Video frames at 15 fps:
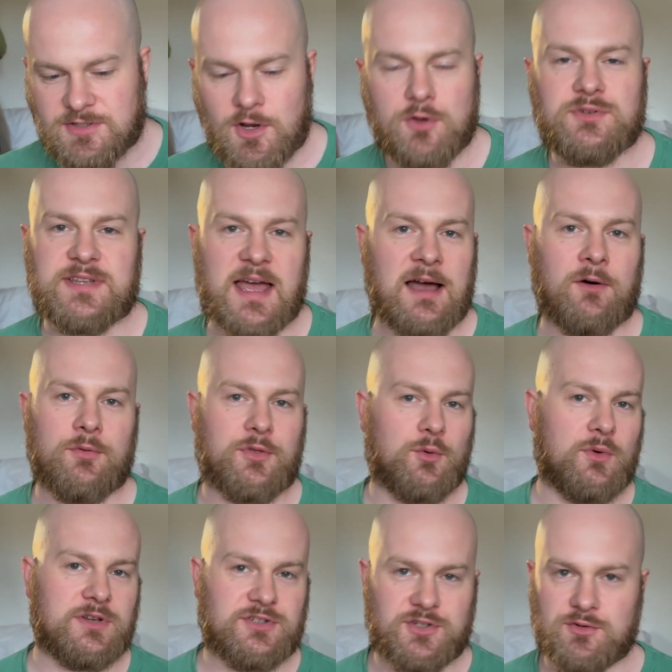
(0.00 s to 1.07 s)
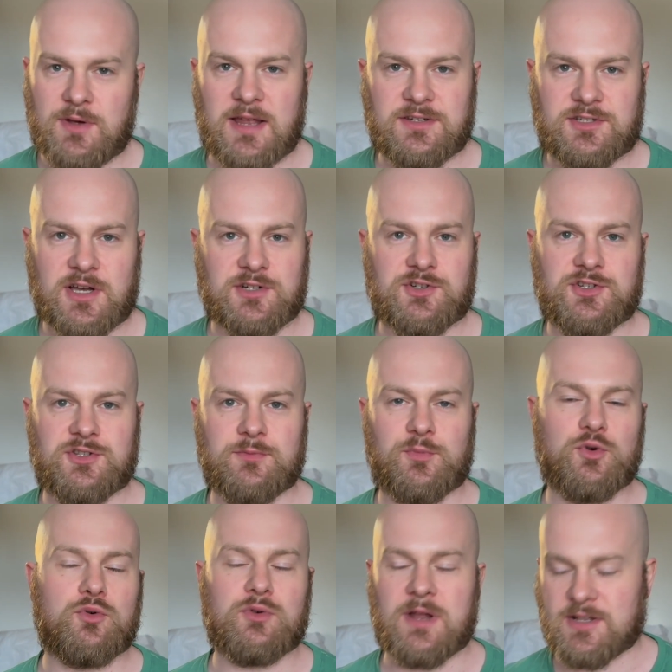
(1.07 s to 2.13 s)
no doubt that when Doohan touches the
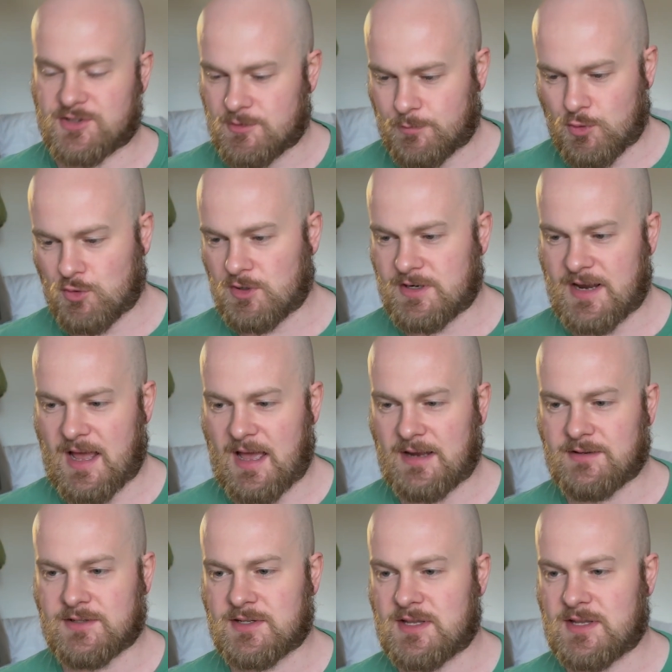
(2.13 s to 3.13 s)
ball and has the ball in hand,